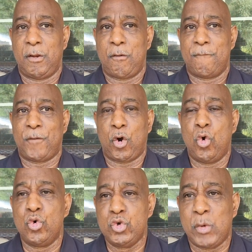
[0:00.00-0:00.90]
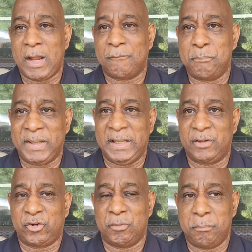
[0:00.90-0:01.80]
for who you have been
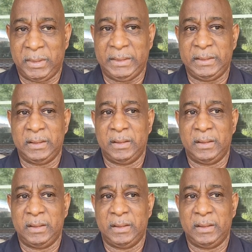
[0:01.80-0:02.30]
to me.